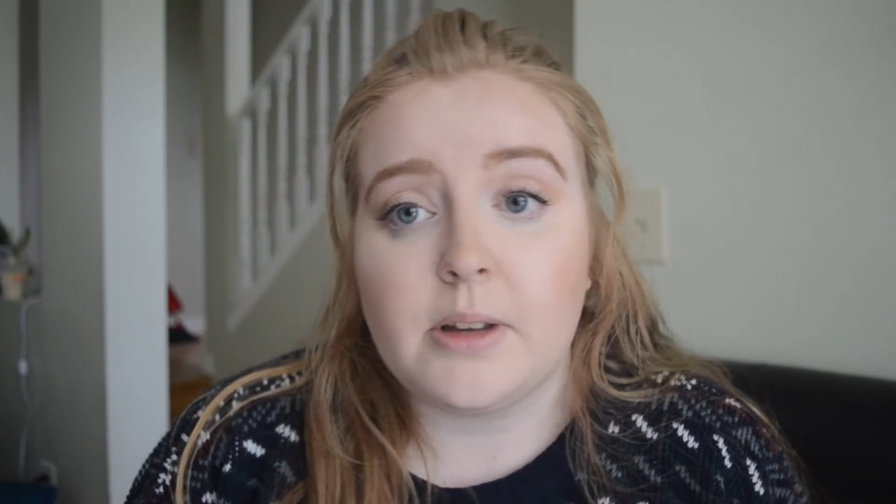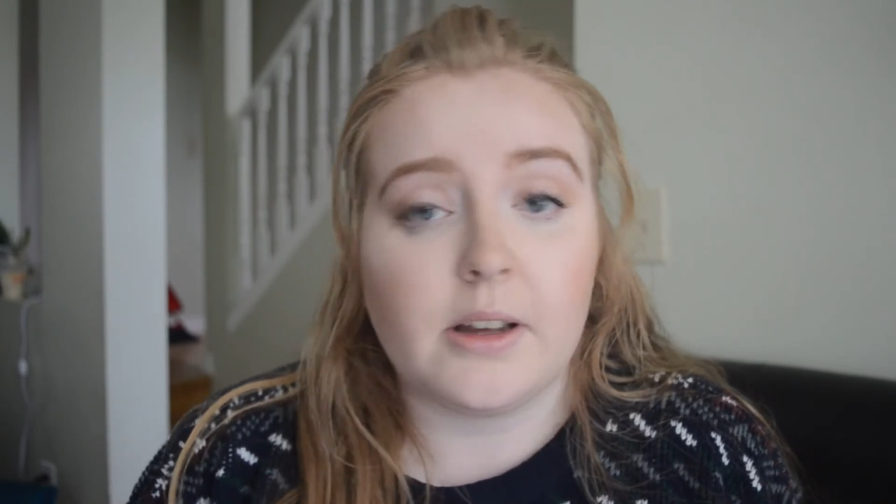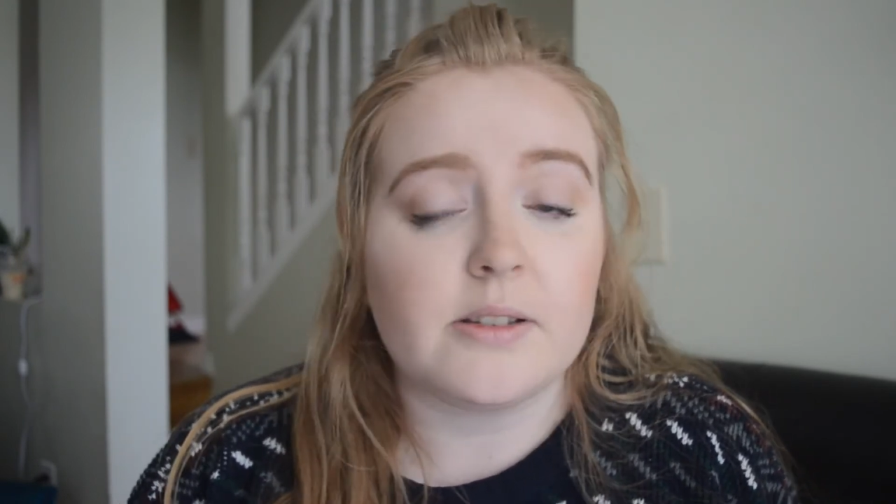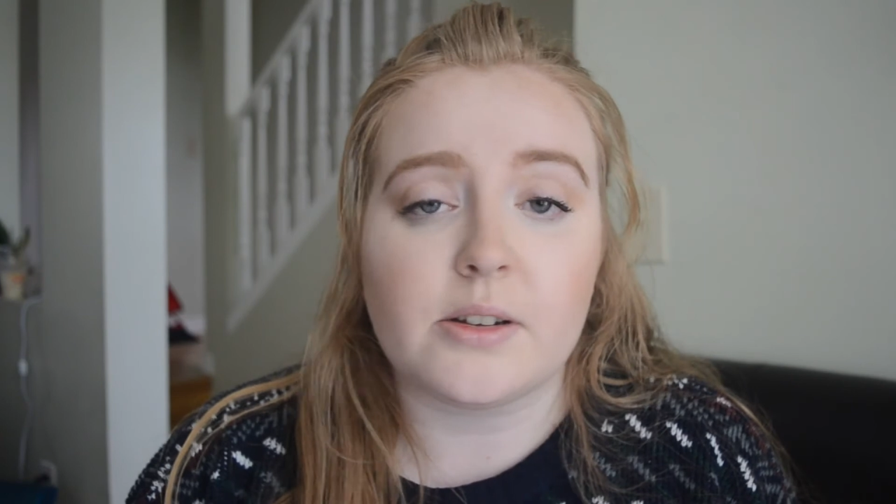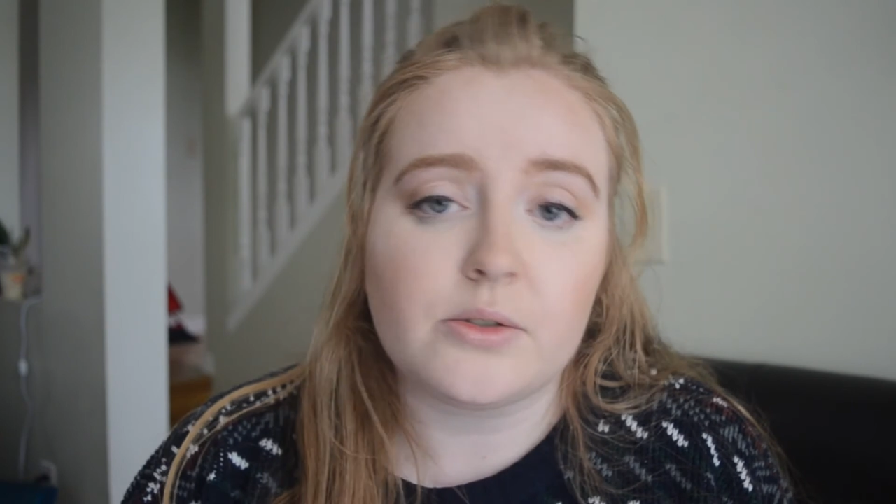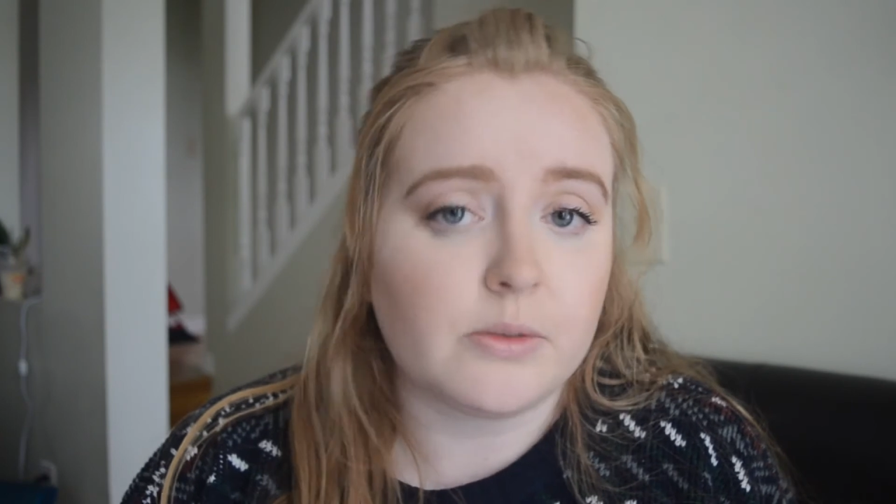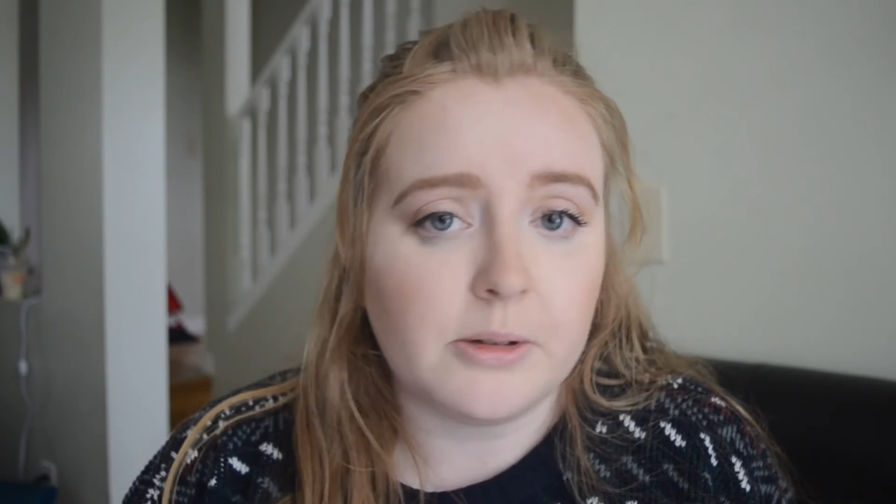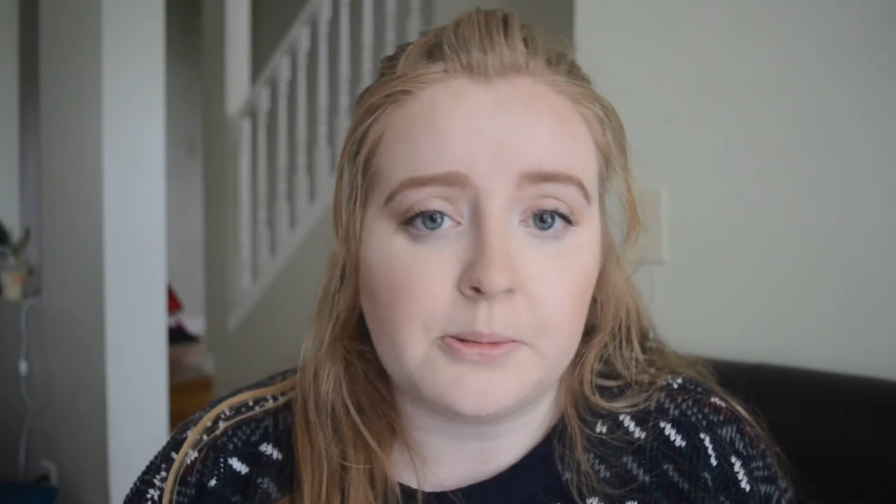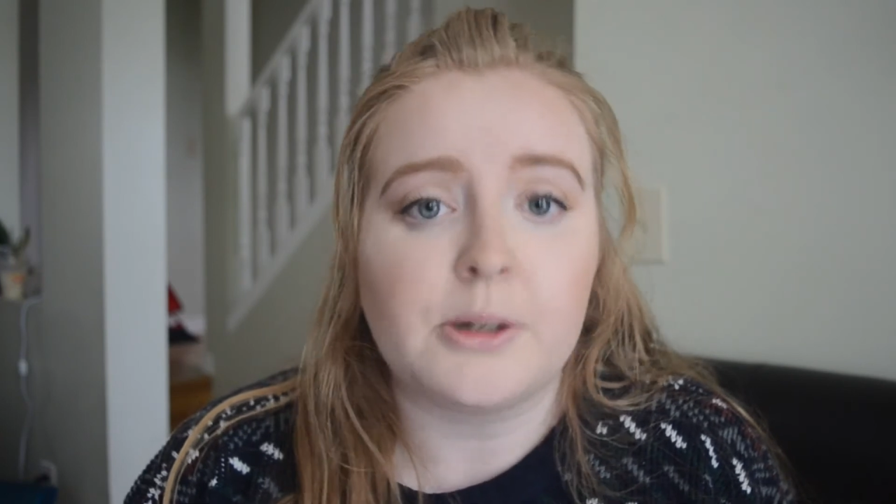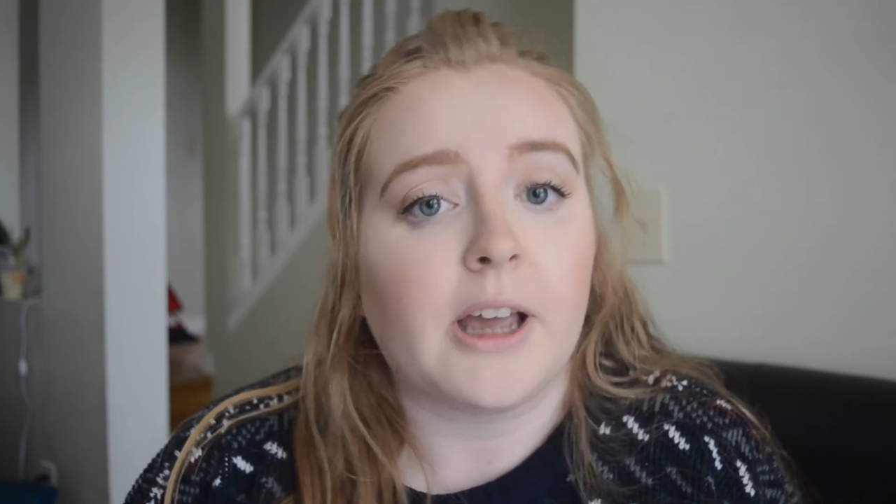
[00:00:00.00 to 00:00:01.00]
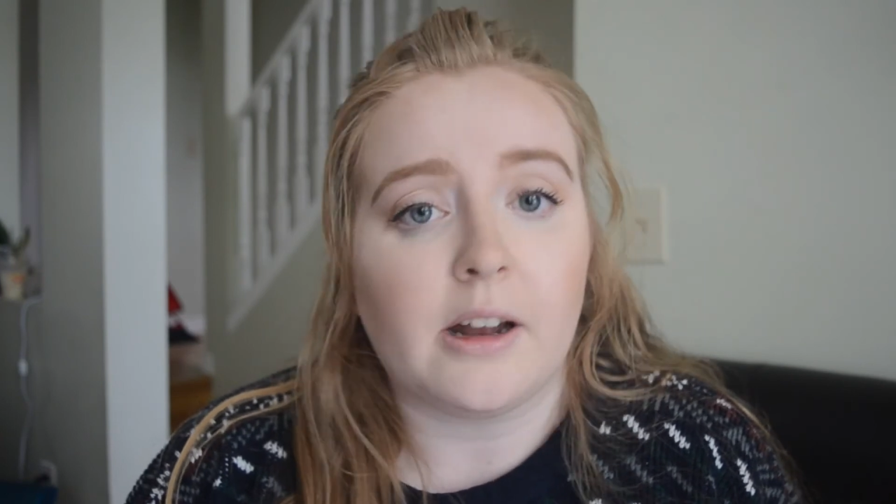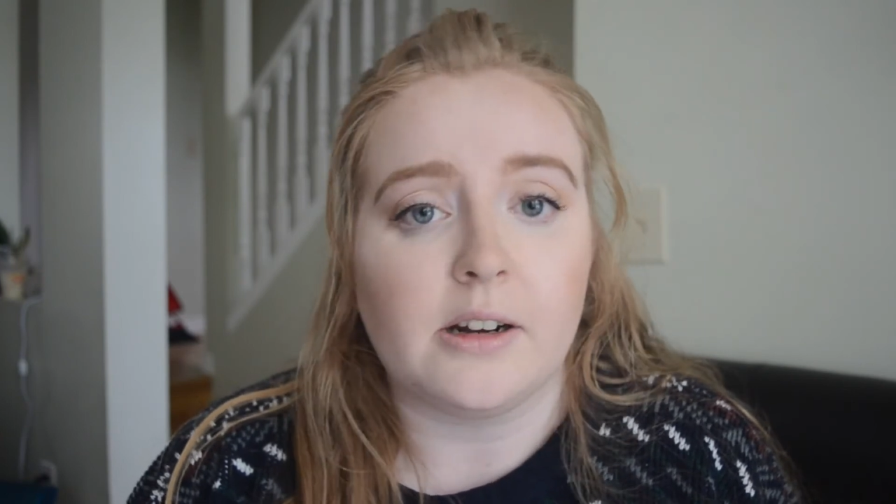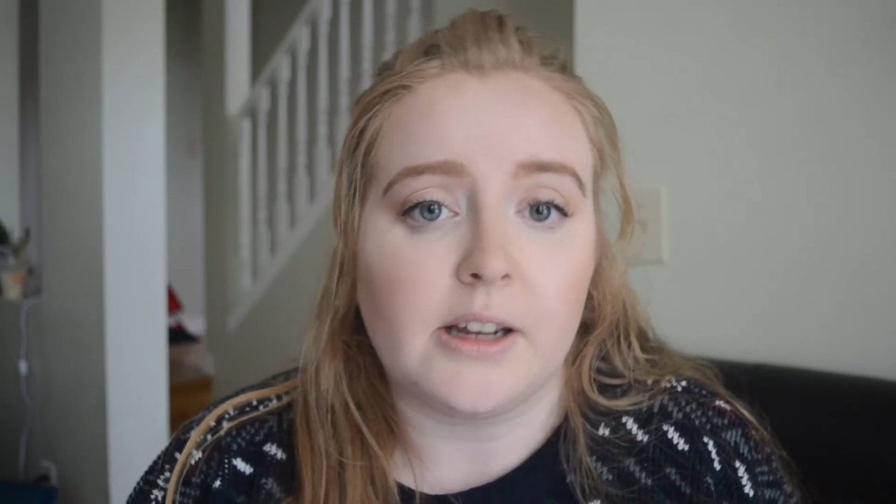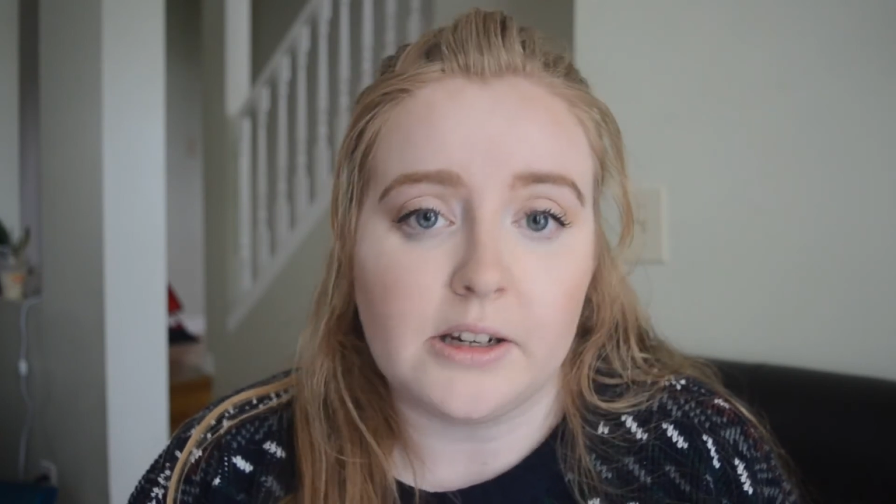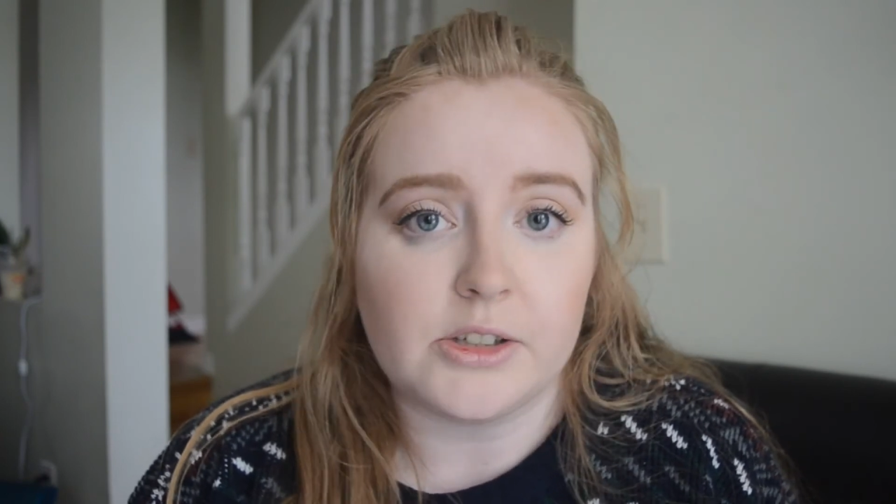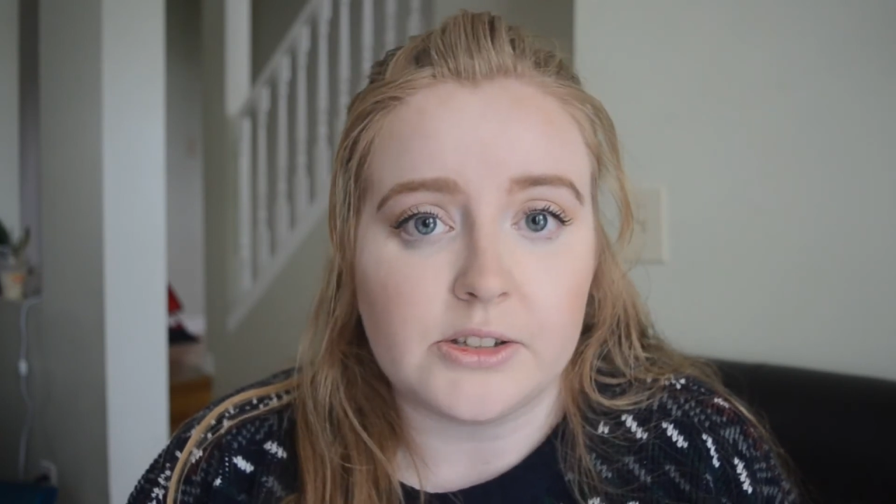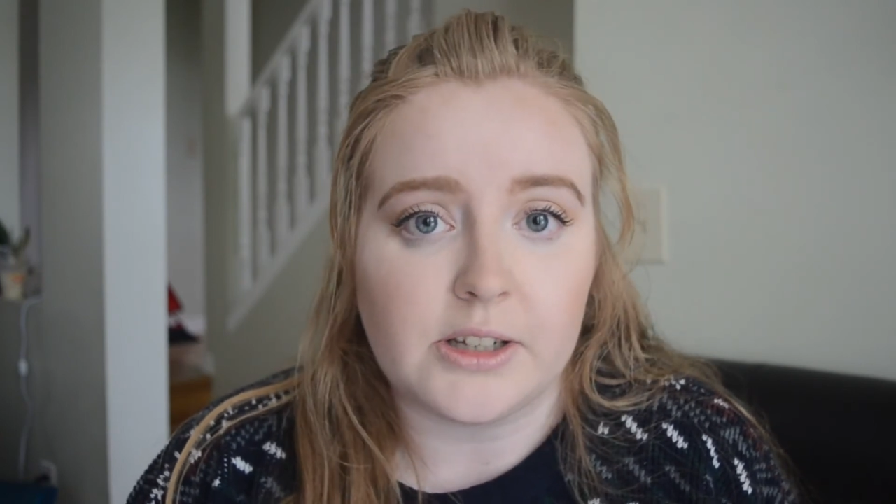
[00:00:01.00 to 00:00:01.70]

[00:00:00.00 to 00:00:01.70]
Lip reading: asexual people can engage in